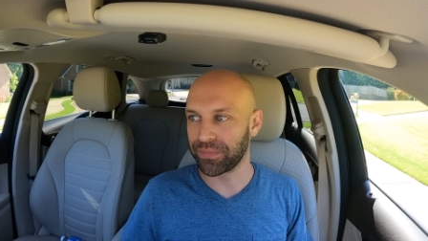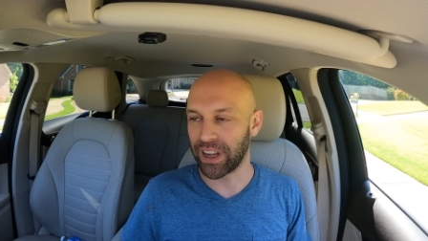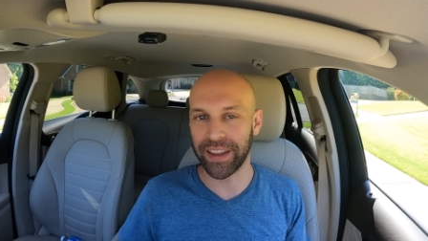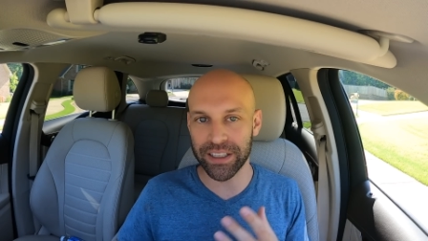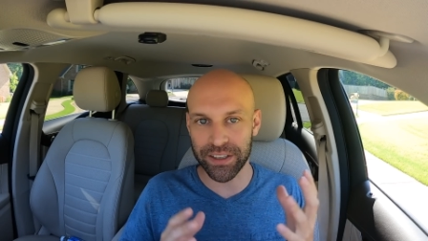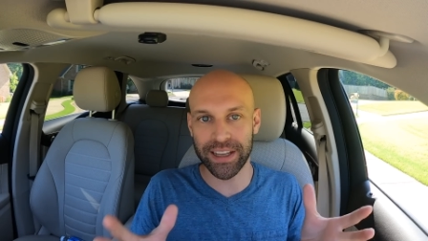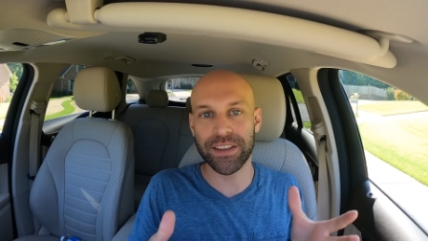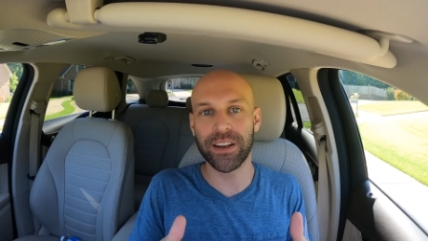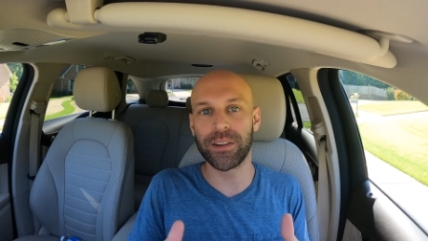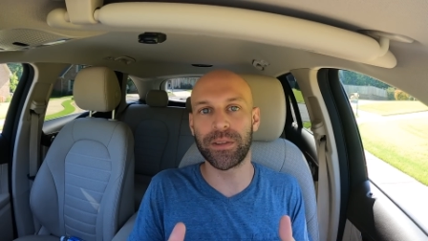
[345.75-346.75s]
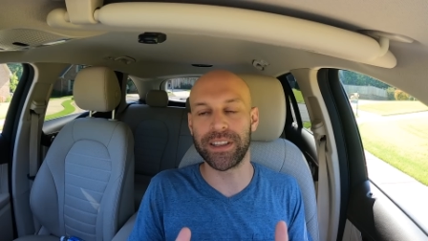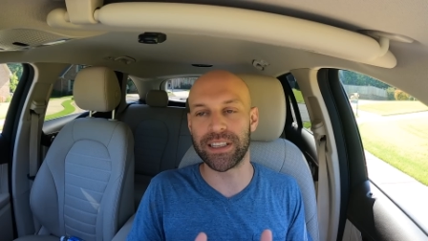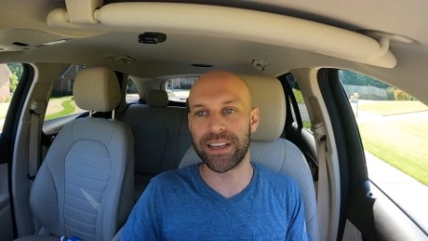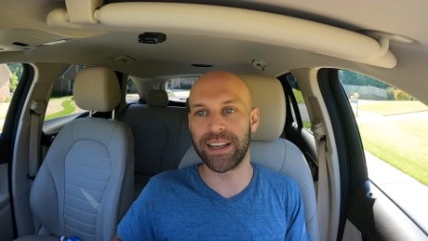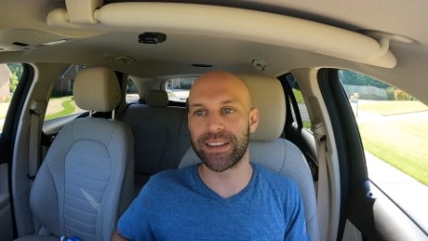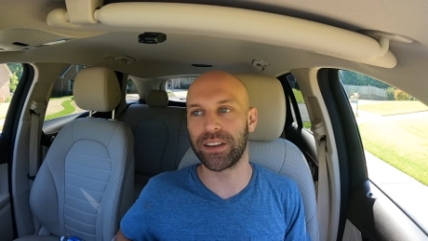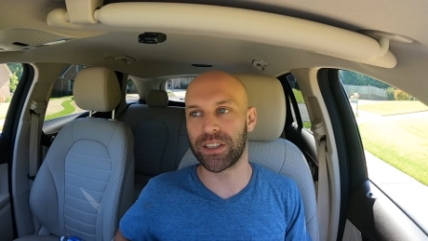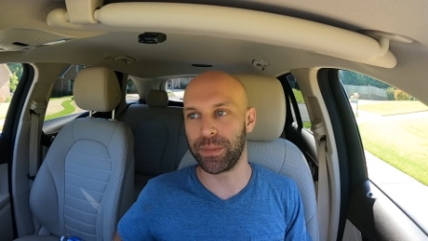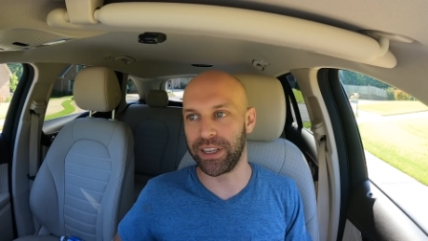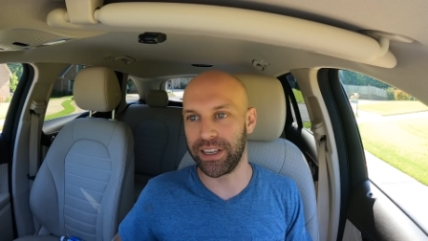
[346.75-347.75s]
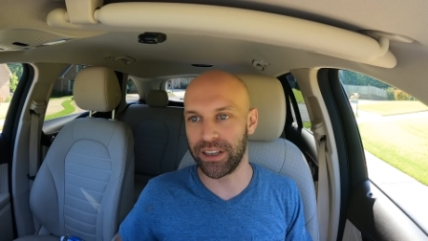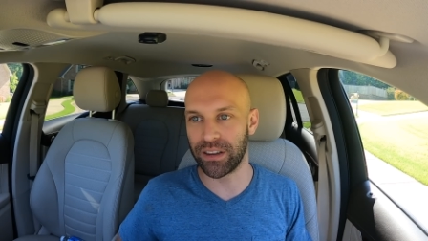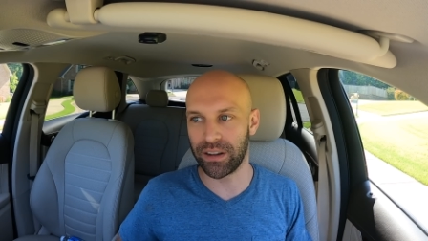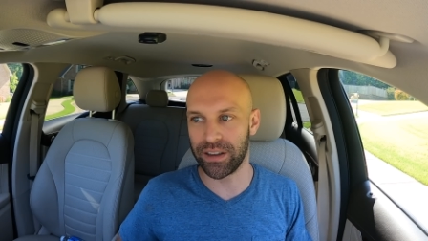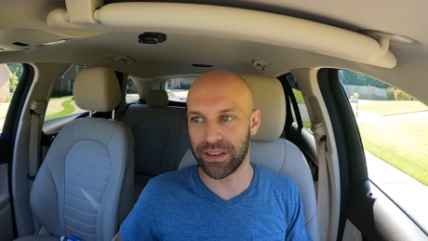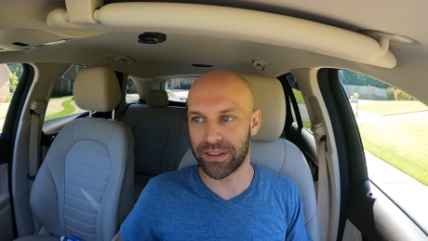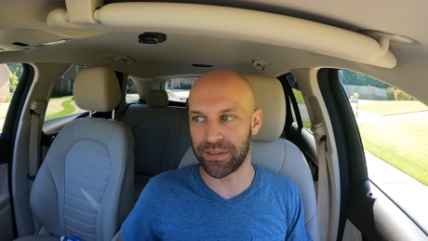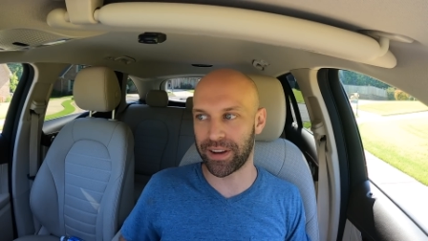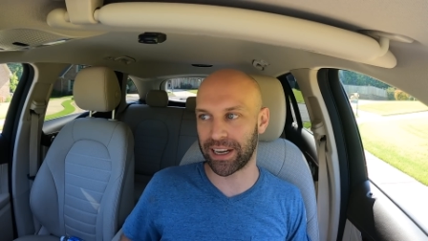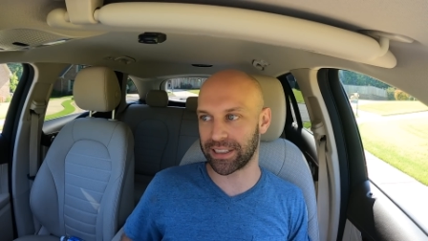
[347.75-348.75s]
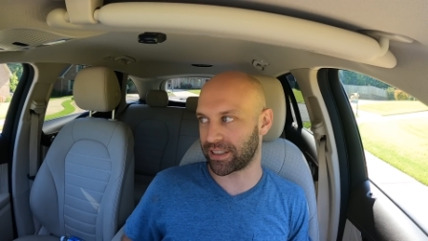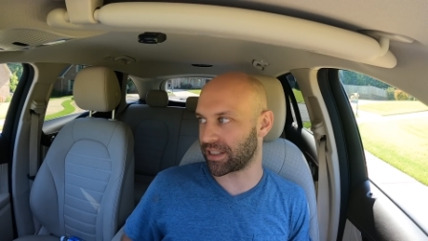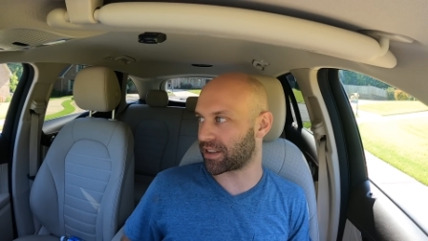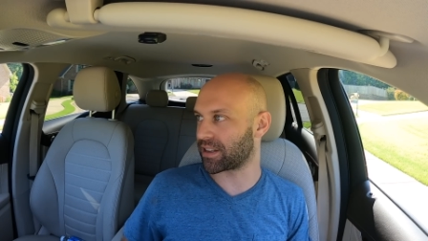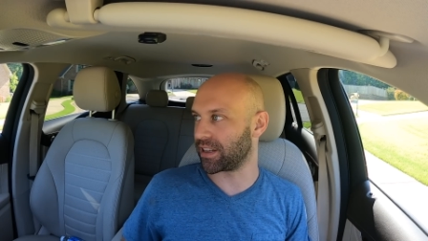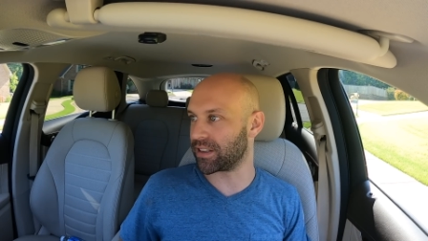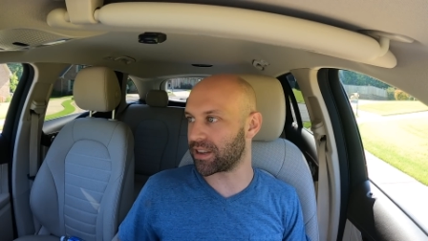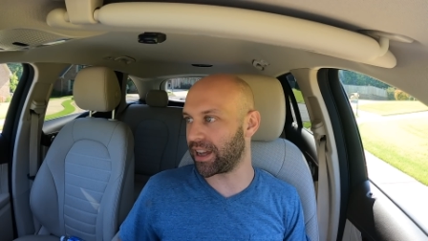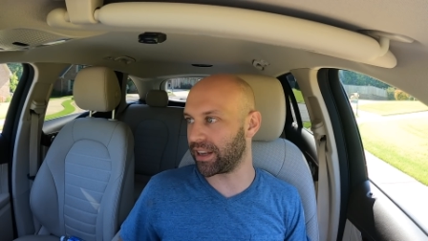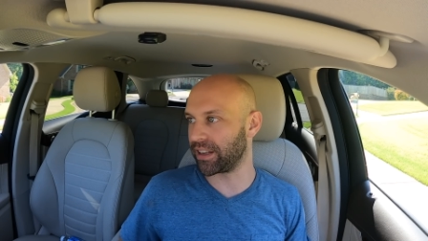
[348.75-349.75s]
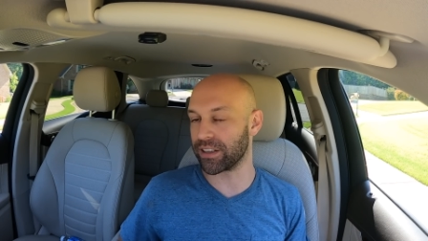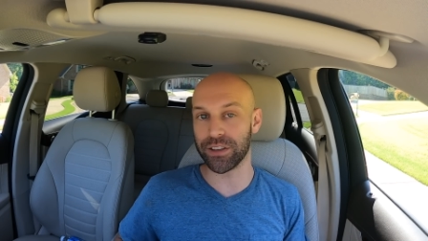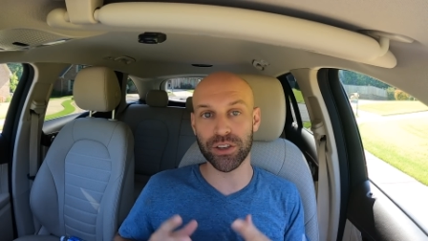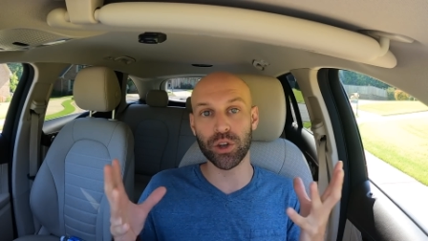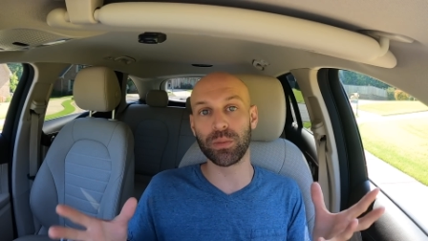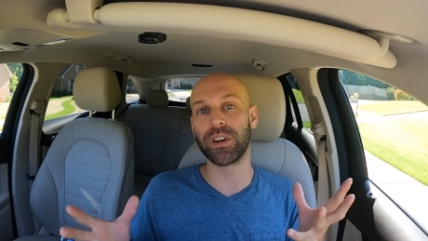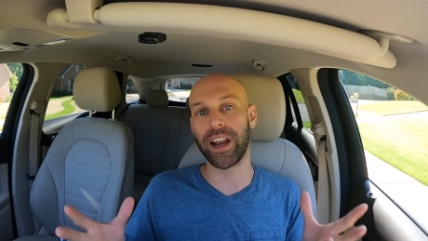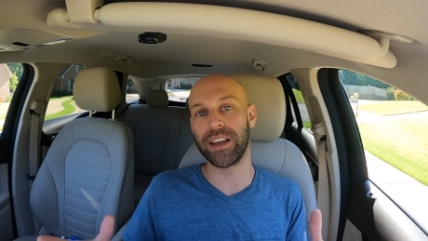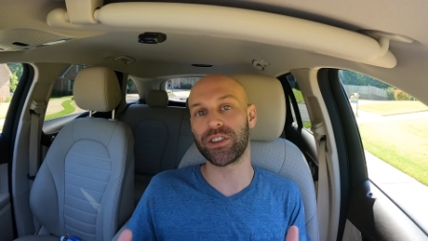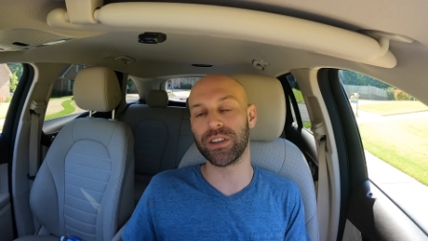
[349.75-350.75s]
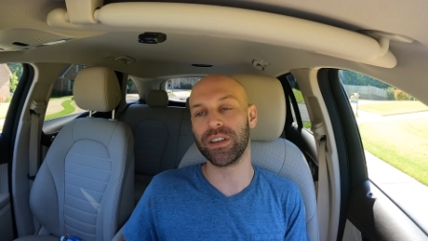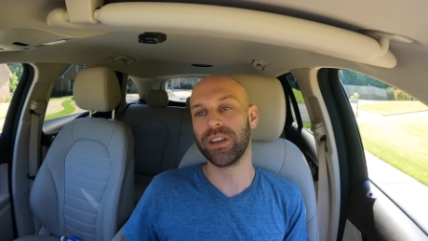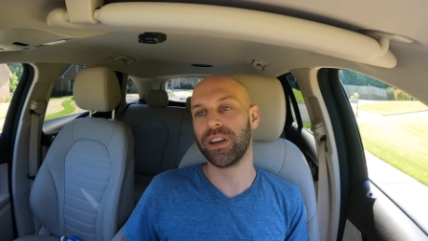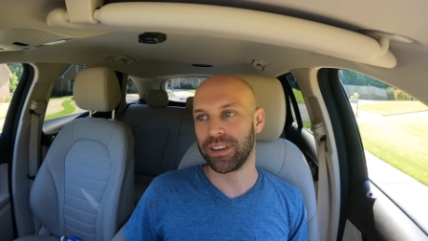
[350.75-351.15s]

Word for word: And that's another thing that stands out to me here is the fact that this is a consumer nation.